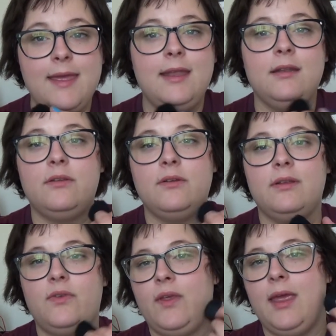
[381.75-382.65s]
into
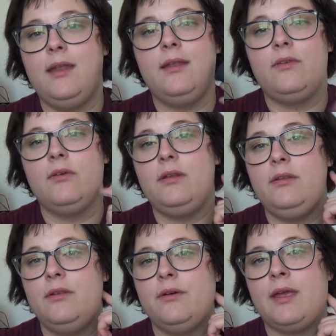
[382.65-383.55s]
the skin so
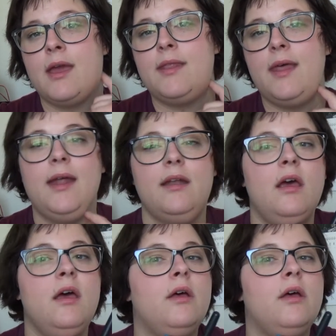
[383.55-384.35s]
you don't get that